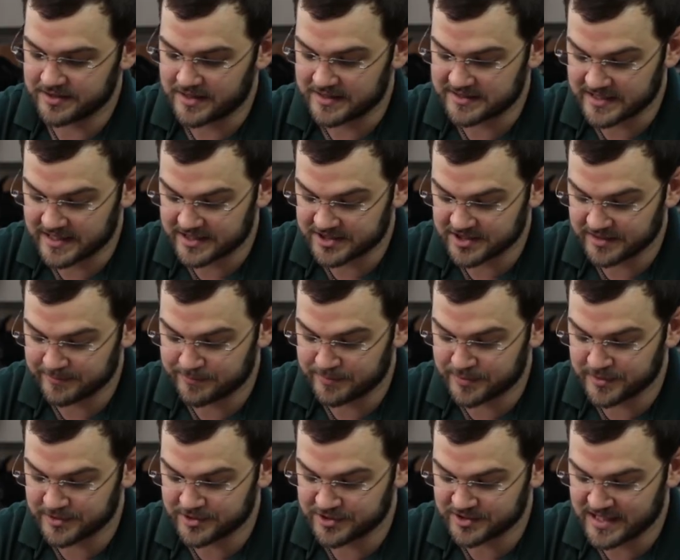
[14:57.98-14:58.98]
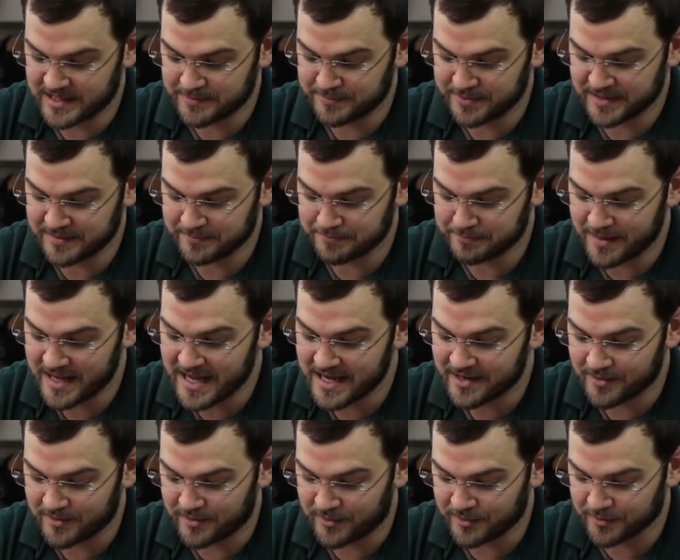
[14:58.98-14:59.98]
you have to actually push that pin
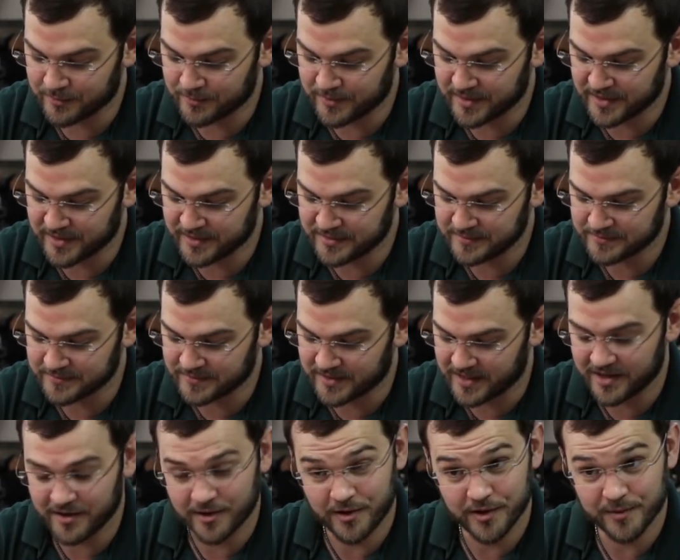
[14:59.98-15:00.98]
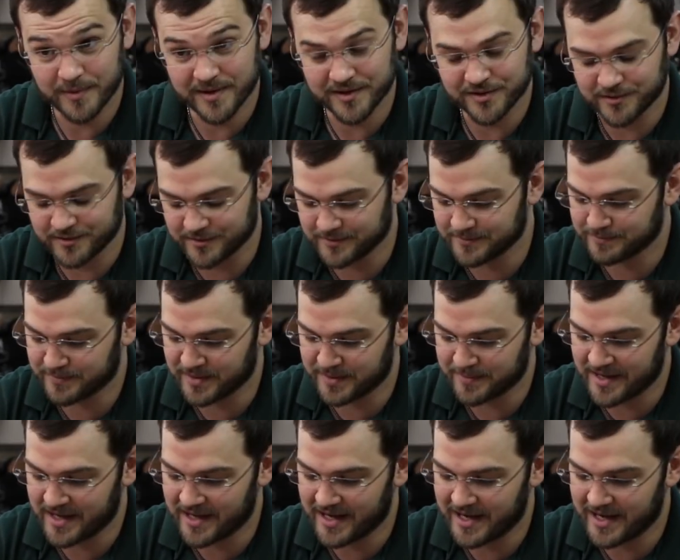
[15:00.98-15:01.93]
back all the way, not all the way through, but about